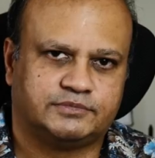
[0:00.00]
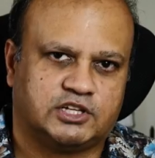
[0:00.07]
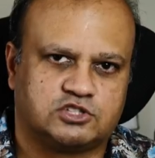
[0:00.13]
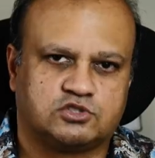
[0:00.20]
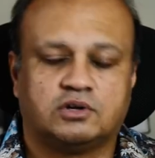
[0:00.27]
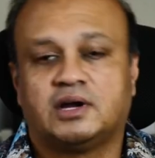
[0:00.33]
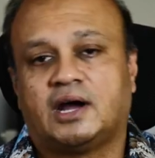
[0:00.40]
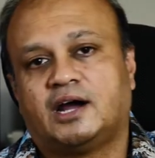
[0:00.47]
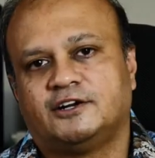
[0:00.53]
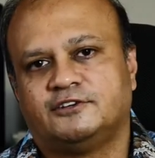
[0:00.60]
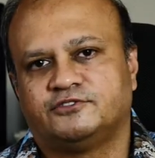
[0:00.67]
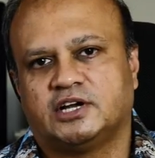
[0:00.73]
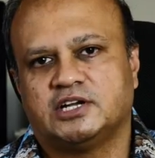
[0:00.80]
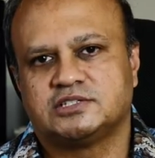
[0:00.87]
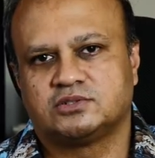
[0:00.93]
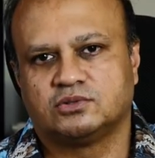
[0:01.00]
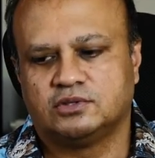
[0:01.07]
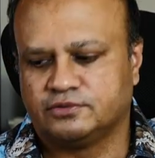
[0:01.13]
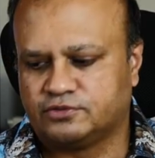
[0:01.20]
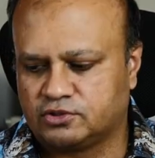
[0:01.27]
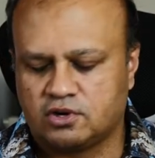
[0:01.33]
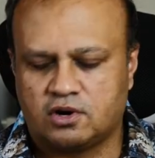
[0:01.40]
There's no hard and fast rule
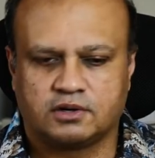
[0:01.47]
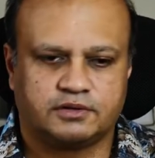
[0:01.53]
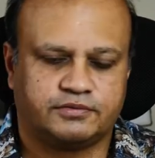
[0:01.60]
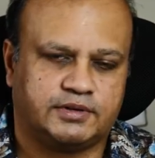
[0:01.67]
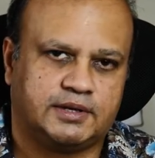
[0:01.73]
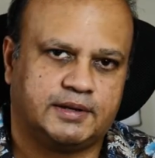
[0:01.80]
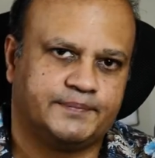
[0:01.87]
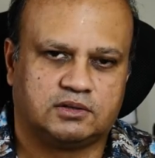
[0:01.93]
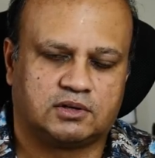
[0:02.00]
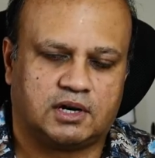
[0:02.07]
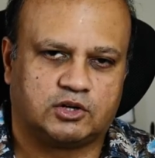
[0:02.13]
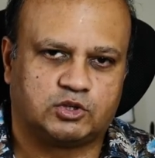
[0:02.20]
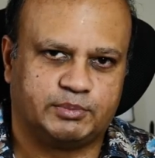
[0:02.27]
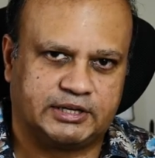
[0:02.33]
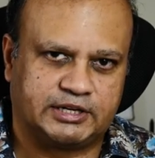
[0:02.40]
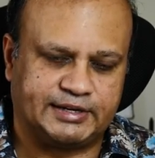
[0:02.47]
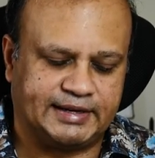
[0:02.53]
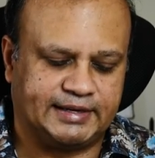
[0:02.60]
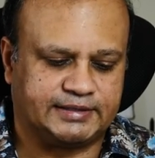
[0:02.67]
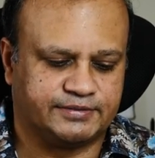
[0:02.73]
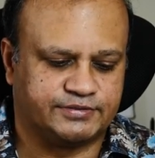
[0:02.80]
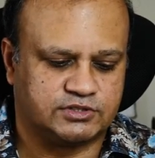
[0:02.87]
in photography. You're allowed to be
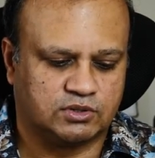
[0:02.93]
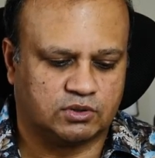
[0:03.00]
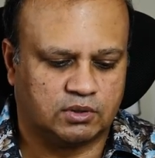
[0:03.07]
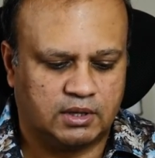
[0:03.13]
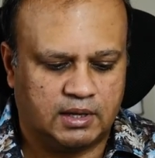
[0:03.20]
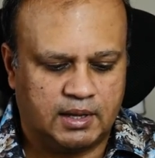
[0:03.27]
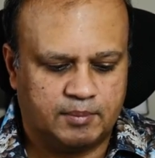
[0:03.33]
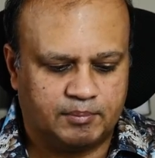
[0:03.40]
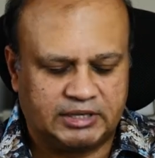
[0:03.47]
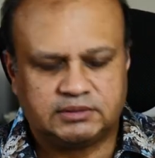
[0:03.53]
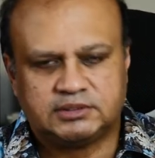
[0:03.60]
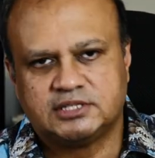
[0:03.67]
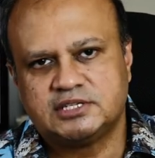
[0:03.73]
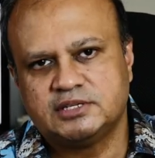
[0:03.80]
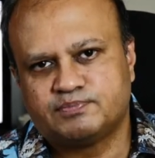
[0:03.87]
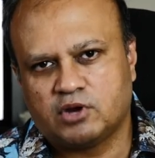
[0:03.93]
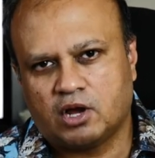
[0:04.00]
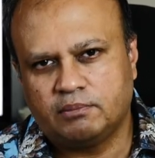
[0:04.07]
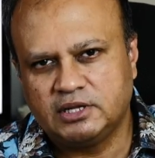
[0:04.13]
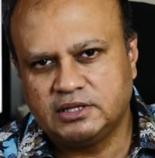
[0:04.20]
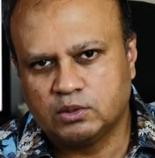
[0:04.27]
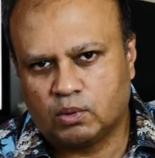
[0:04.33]
creative. So, but this is
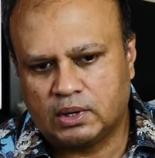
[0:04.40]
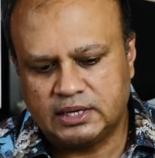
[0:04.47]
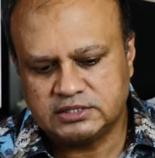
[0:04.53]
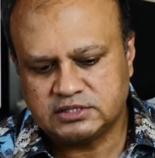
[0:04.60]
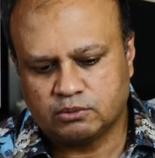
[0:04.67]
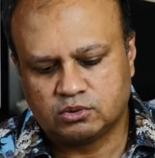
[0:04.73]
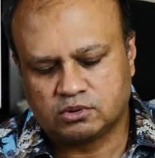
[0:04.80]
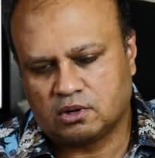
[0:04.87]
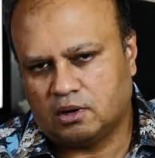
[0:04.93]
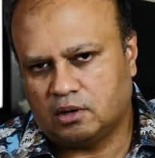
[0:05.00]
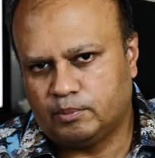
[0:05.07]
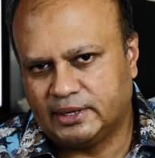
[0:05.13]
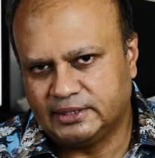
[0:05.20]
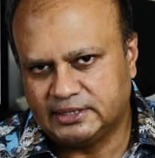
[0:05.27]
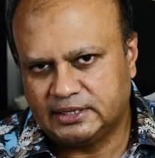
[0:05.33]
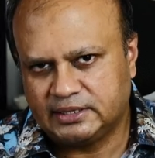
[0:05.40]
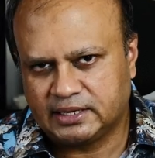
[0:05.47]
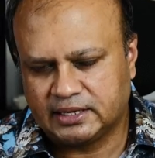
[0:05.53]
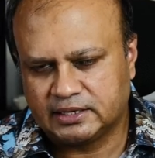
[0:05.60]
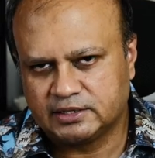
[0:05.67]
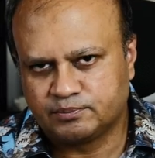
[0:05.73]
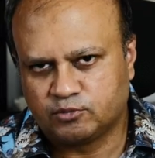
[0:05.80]
probably the one lens I would call my
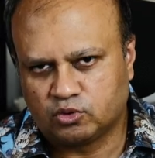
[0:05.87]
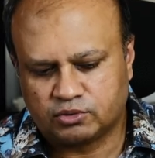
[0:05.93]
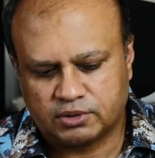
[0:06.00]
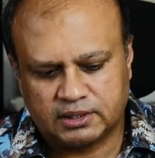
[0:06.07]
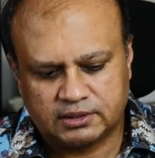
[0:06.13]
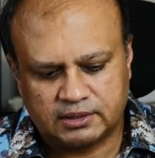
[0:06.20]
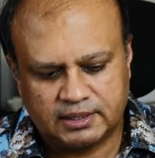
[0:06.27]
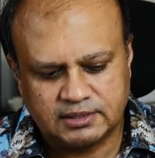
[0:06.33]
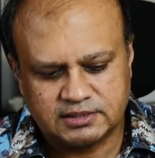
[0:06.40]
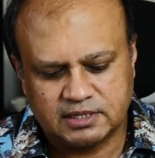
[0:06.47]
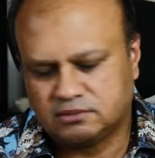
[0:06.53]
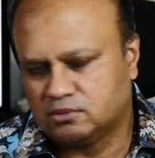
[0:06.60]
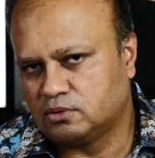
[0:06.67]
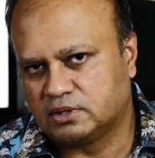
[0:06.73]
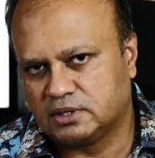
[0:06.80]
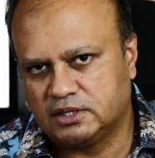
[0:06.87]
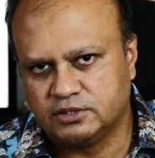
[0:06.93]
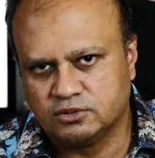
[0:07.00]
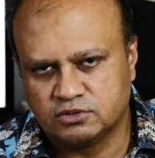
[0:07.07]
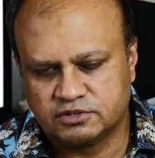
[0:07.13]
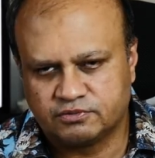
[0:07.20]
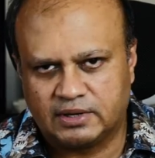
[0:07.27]
dedicated portrait lens. I don't really
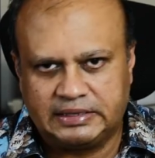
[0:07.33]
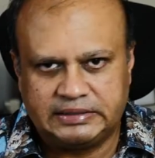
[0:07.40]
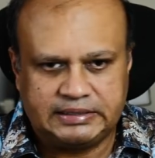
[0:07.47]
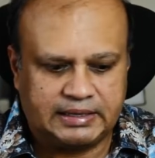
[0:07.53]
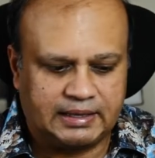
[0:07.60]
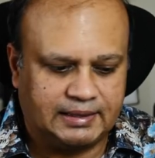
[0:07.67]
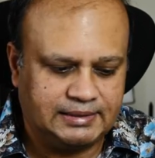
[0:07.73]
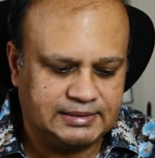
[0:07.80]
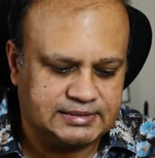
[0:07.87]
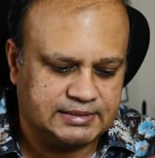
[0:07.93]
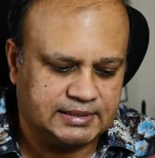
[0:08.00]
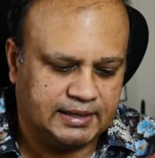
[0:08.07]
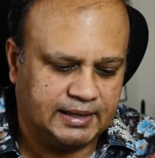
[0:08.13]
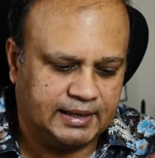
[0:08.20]
use for anything else.